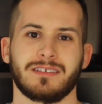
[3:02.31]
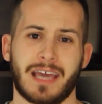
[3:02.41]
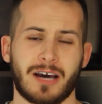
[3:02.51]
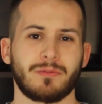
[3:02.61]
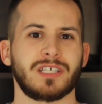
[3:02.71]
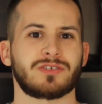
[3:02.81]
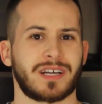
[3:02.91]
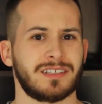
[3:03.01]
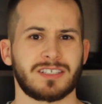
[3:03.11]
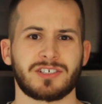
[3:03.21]
Now we
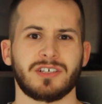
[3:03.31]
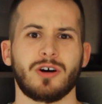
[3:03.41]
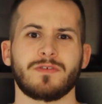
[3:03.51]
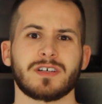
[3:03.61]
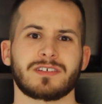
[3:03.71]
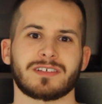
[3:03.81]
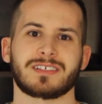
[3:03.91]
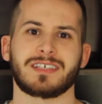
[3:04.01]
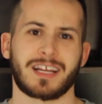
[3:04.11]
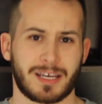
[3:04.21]
transition over to
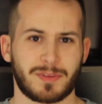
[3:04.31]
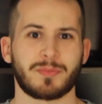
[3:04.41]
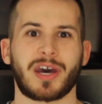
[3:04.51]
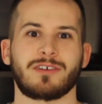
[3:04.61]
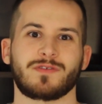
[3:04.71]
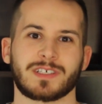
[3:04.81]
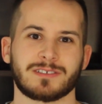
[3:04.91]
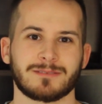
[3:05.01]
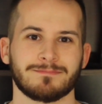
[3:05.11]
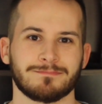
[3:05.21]
setting up the battlefield.